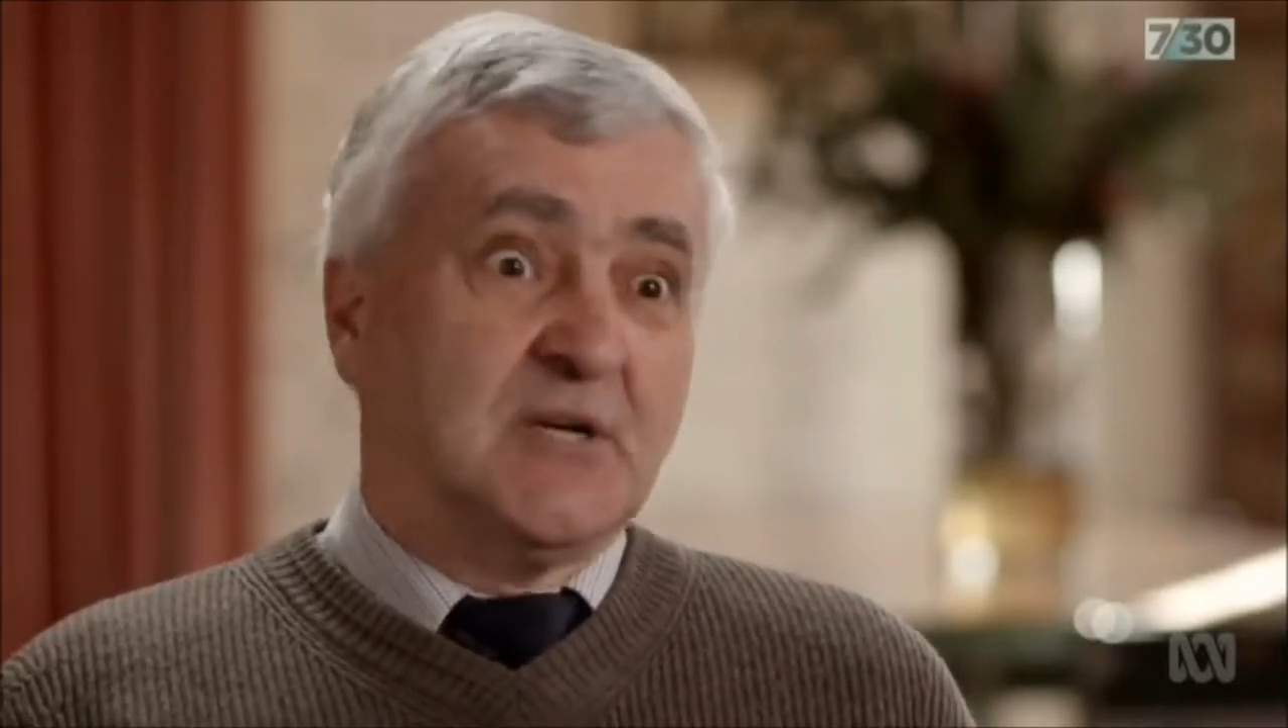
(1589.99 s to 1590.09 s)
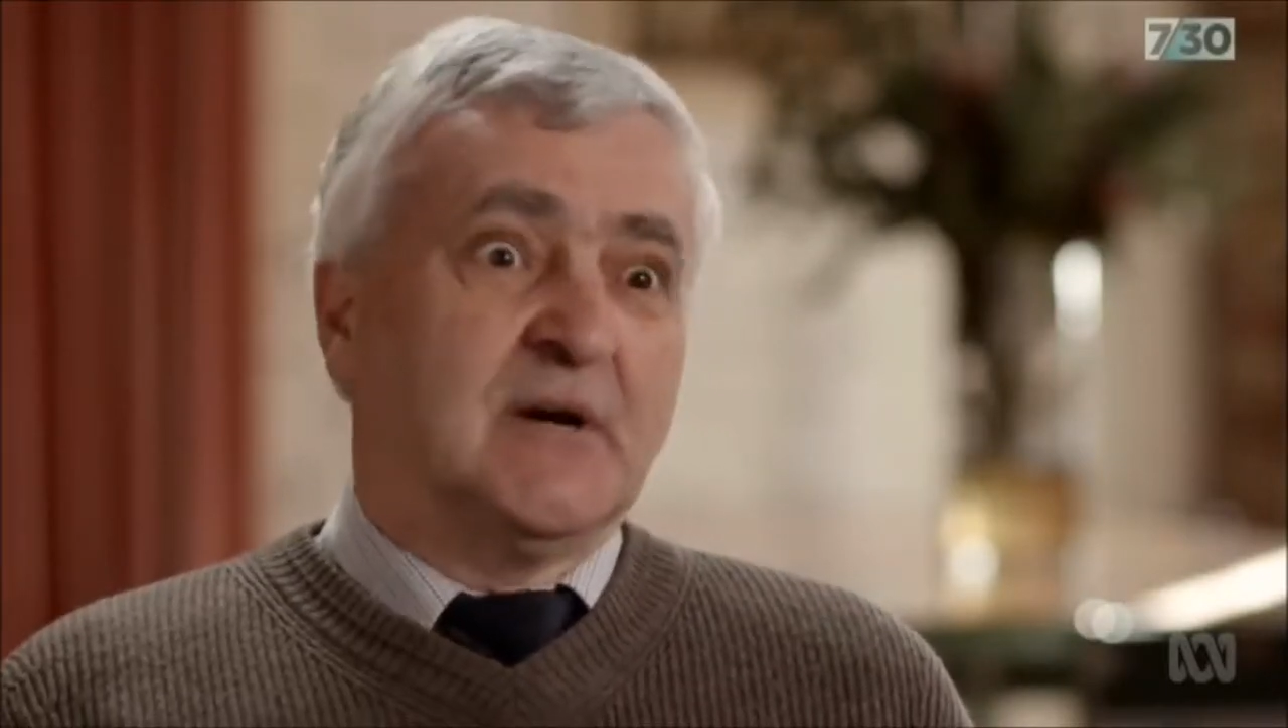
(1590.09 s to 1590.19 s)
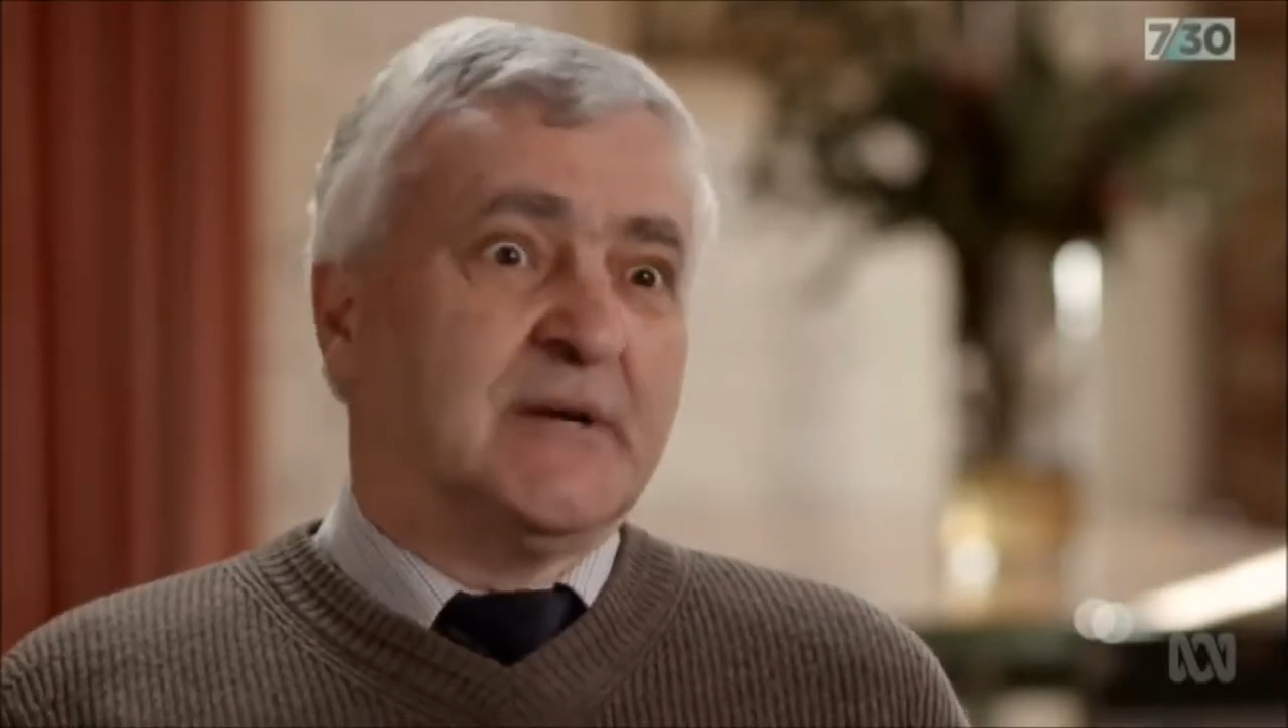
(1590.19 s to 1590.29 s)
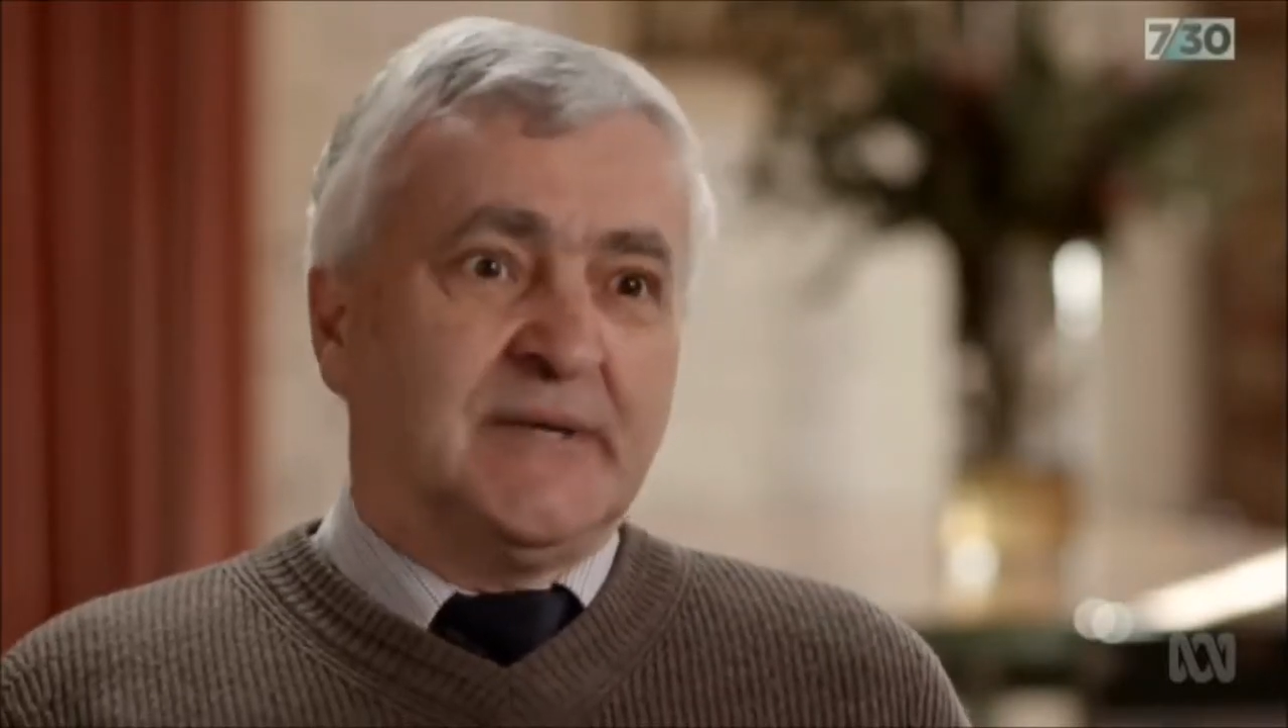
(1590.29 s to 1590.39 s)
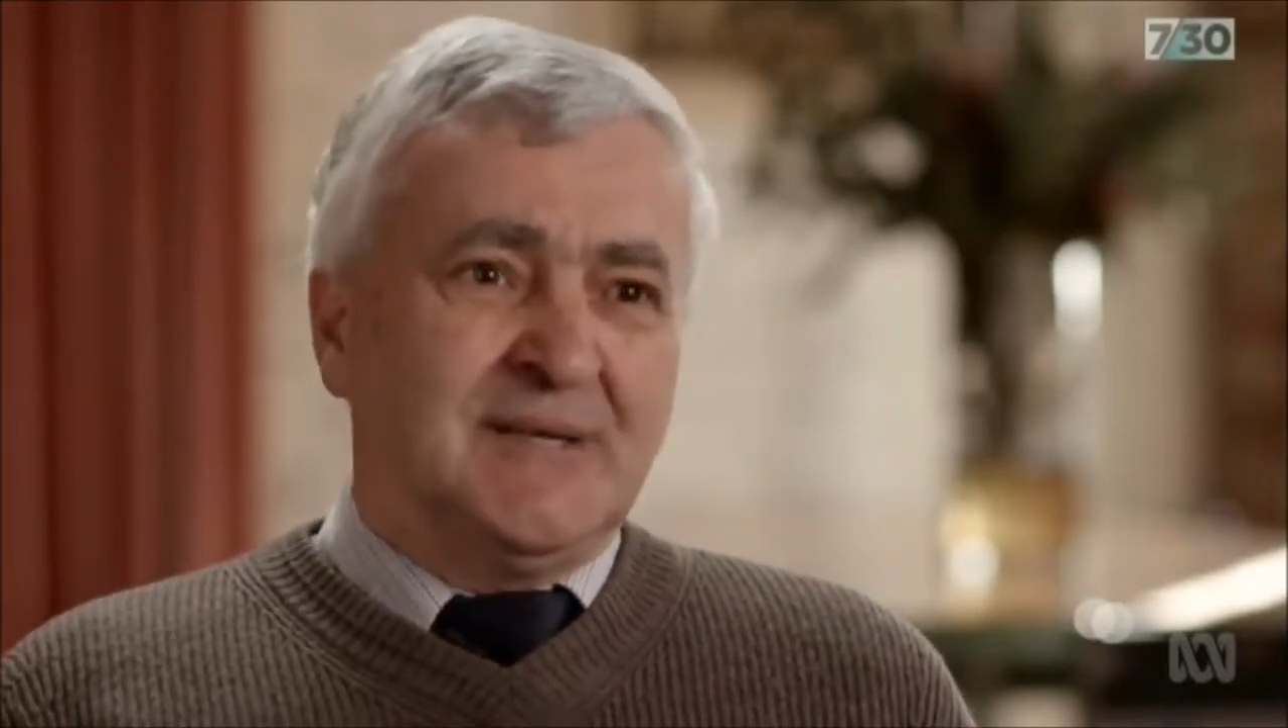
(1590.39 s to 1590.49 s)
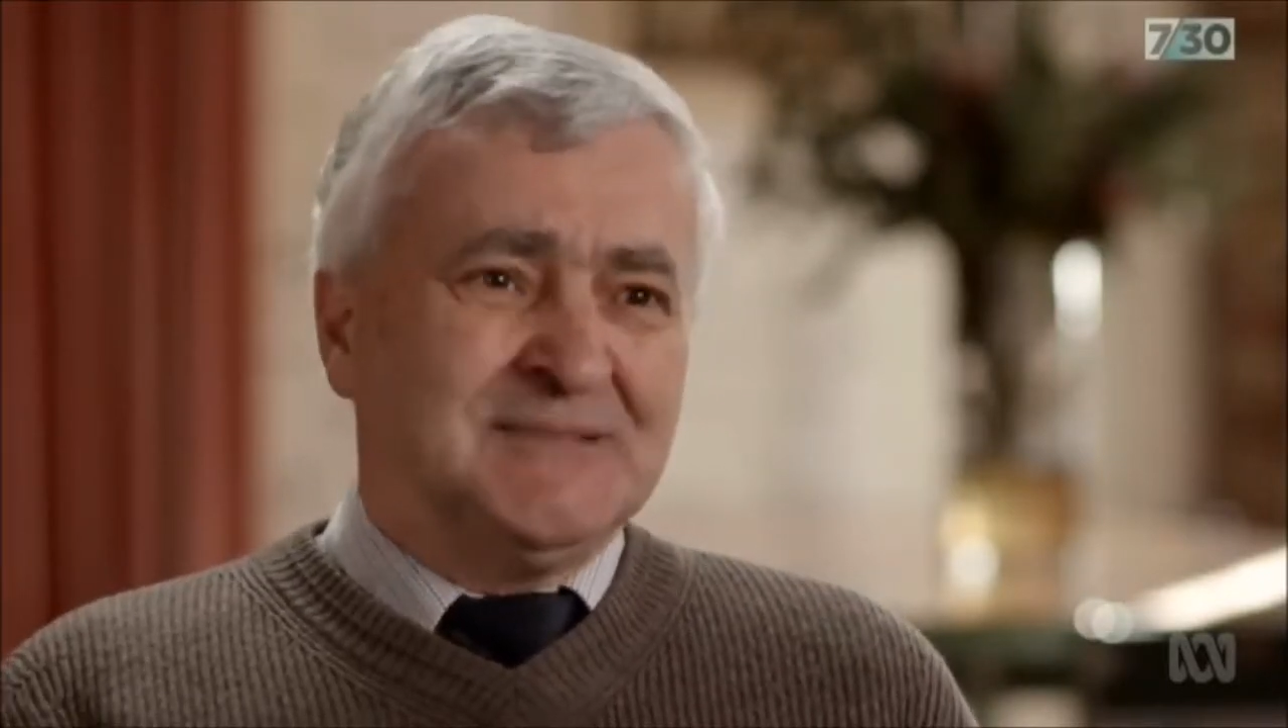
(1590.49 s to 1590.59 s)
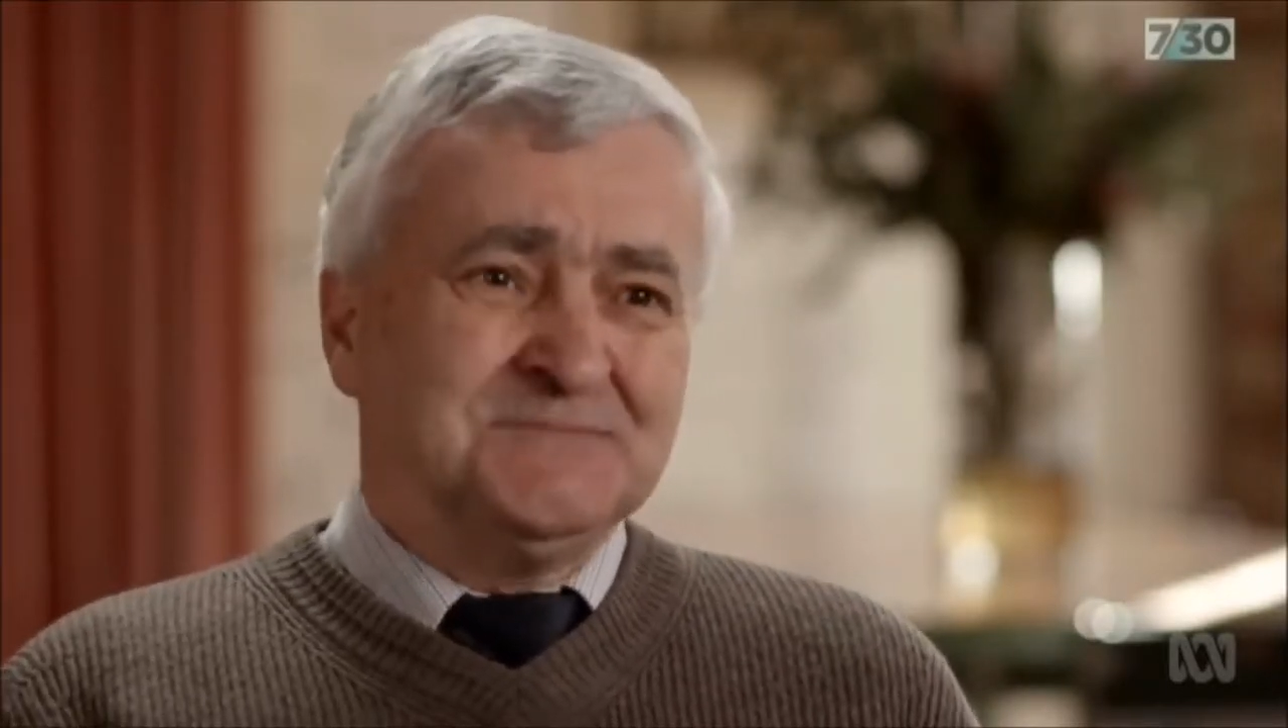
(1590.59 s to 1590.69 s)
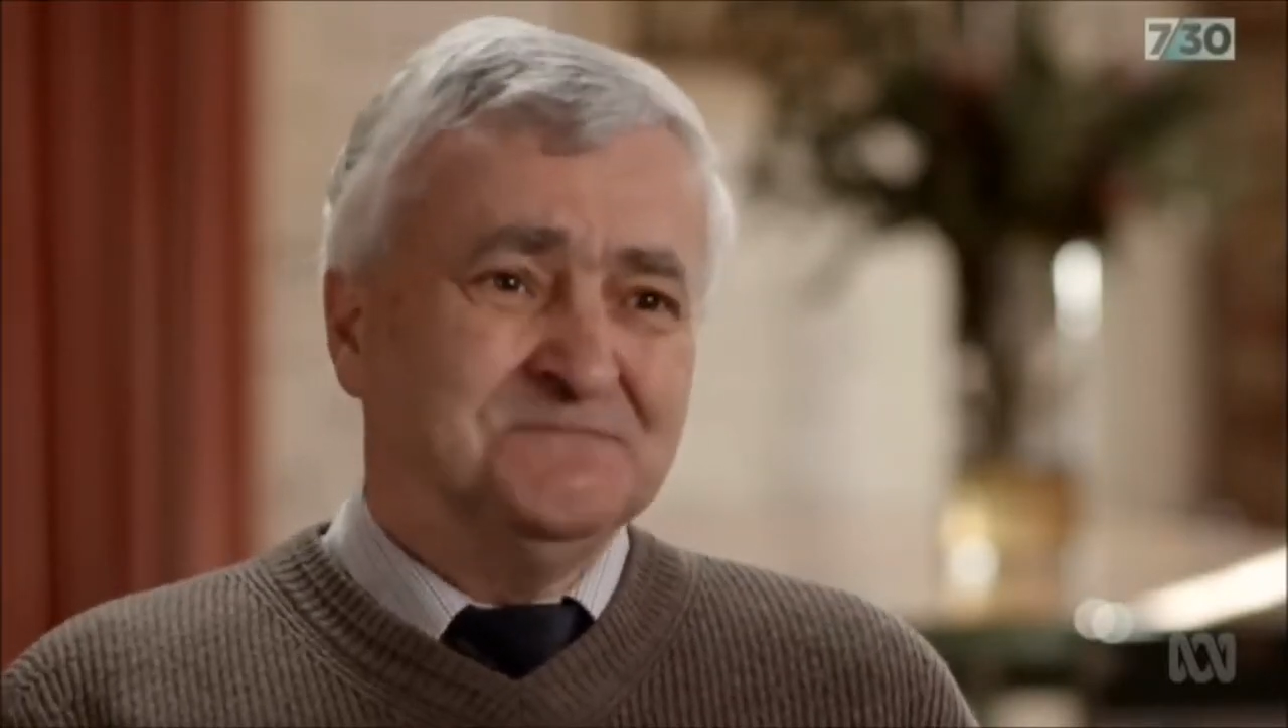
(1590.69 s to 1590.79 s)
died.